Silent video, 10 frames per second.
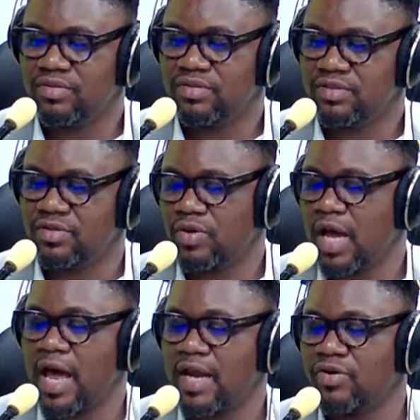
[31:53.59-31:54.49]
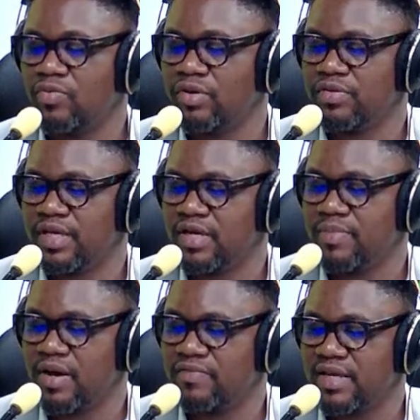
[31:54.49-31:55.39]
So I don't know what you think
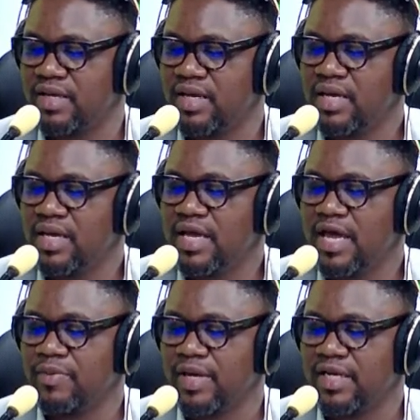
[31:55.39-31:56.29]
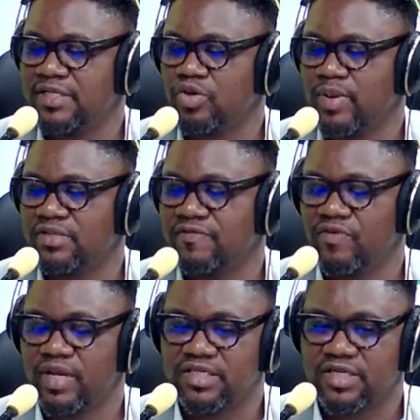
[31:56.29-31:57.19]
about that. Anyway, let's go back to the
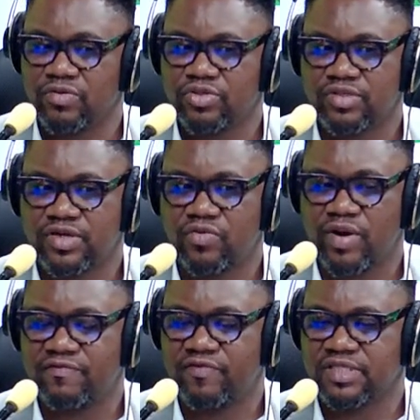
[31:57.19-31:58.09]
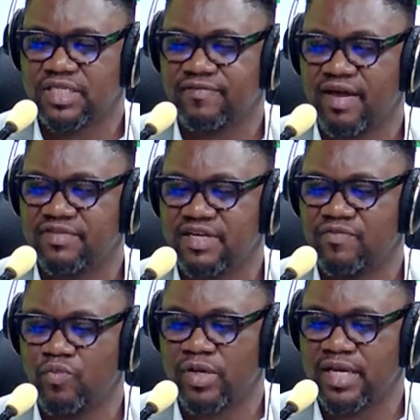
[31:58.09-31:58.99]
phone line.
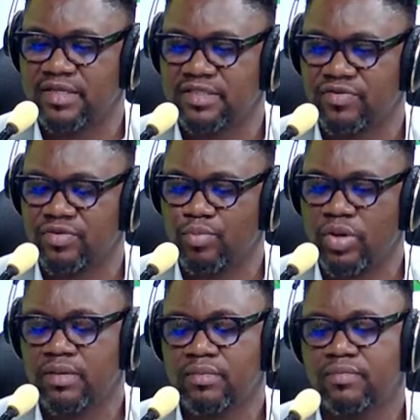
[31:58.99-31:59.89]
0201-465-7190. Good morning.